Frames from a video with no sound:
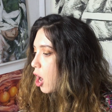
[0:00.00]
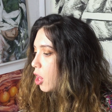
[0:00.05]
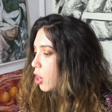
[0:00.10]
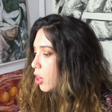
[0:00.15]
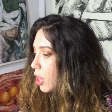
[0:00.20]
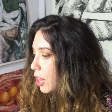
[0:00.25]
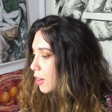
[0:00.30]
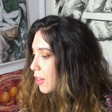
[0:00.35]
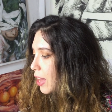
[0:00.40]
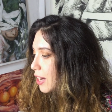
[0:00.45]

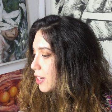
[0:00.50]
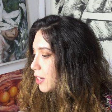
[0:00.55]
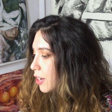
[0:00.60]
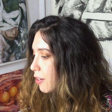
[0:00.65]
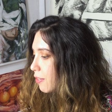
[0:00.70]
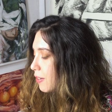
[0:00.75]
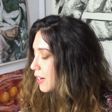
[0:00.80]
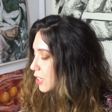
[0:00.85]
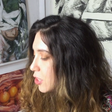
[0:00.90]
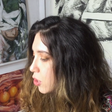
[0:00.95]
all
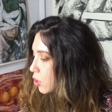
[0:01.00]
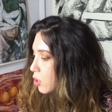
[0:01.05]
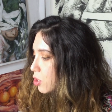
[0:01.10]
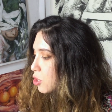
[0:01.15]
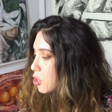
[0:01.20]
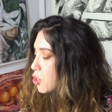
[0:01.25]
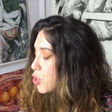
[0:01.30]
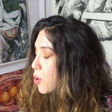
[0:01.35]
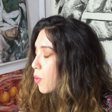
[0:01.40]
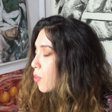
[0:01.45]
elected
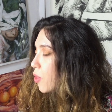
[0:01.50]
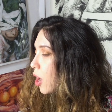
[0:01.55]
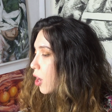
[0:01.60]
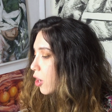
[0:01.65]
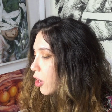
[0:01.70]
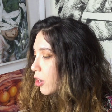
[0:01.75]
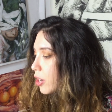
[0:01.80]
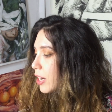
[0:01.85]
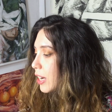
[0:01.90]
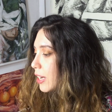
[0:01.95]
officials no
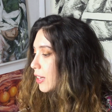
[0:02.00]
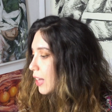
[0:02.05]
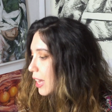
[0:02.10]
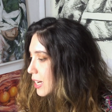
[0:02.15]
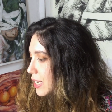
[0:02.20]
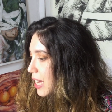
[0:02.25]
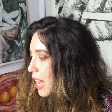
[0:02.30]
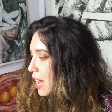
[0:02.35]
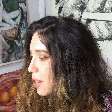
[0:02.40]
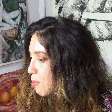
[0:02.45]
longer
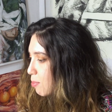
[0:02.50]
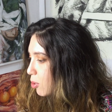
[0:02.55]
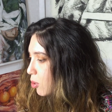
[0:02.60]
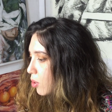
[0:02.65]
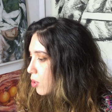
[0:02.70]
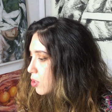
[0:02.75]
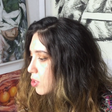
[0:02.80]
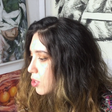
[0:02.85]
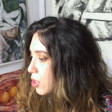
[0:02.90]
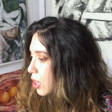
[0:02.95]
neglect
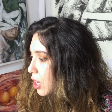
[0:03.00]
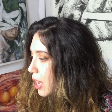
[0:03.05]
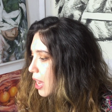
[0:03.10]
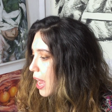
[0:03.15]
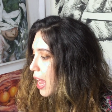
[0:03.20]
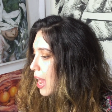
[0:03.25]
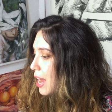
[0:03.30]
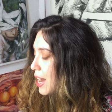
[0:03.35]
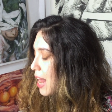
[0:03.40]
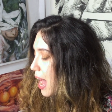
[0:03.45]
animals
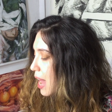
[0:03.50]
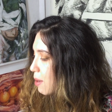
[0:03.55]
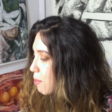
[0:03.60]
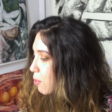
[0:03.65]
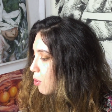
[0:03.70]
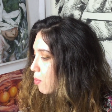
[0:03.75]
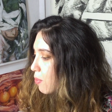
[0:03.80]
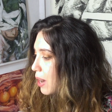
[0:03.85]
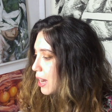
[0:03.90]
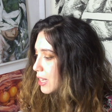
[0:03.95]
and
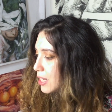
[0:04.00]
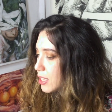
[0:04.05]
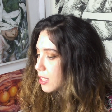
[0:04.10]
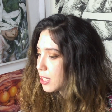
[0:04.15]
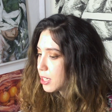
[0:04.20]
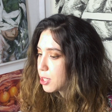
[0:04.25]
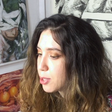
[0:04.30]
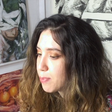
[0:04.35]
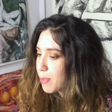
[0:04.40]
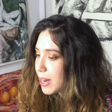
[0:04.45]
animal
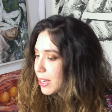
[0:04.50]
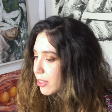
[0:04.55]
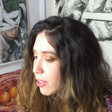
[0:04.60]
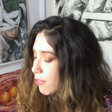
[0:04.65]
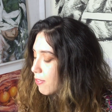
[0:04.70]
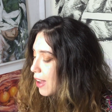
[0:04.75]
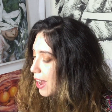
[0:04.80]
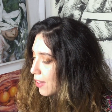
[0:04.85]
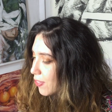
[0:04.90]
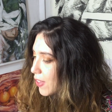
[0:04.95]
rights,
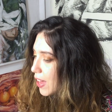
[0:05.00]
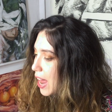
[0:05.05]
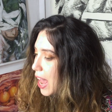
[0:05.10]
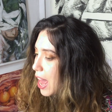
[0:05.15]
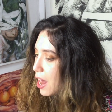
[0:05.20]
despite the fact